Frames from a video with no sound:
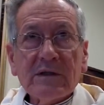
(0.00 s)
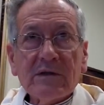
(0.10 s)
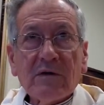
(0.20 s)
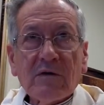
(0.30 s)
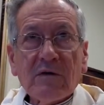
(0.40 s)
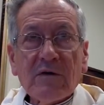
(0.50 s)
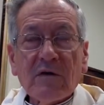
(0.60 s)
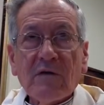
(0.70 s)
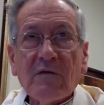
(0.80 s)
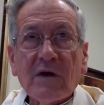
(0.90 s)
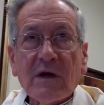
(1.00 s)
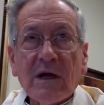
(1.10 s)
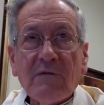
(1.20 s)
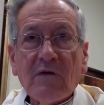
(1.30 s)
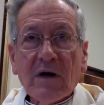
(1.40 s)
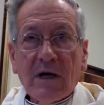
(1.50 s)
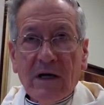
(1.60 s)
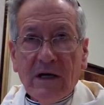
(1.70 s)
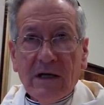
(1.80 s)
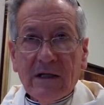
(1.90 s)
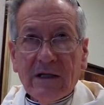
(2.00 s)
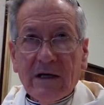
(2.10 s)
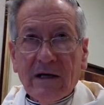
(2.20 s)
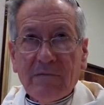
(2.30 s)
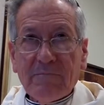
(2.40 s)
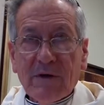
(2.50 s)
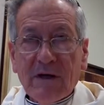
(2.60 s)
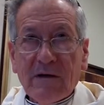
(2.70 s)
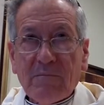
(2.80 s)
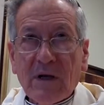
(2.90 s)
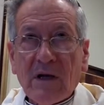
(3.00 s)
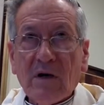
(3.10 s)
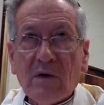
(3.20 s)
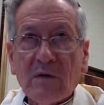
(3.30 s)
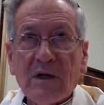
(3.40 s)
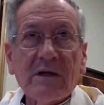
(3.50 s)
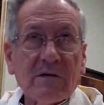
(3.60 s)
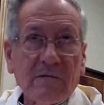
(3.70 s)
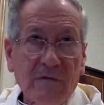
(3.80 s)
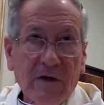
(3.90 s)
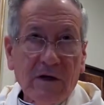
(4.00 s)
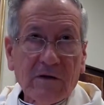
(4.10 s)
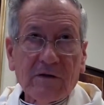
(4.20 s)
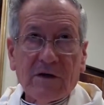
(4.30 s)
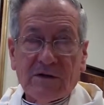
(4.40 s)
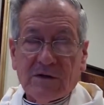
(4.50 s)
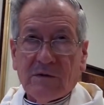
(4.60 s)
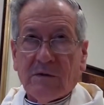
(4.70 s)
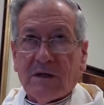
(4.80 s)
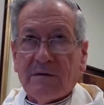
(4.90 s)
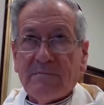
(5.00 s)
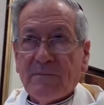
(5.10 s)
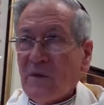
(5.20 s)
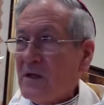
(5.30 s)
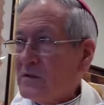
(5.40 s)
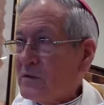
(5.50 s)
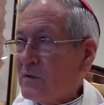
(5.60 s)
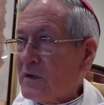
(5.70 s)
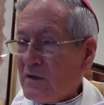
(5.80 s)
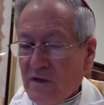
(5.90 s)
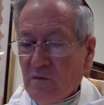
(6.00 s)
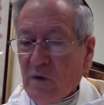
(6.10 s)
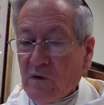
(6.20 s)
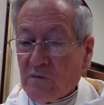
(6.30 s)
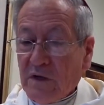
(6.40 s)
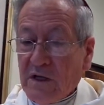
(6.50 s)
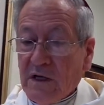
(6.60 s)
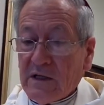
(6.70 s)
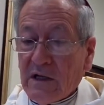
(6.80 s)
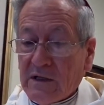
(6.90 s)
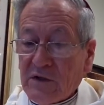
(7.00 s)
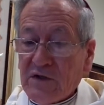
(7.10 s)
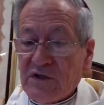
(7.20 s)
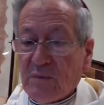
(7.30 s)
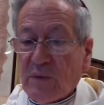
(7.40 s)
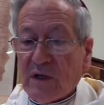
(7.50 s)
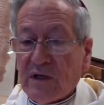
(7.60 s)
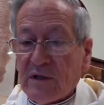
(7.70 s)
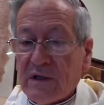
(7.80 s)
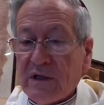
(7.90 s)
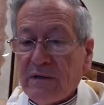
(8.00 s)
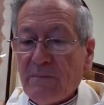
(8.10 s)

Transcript: north of Leveland, below Littlefield and so on. So that we already anticipated it.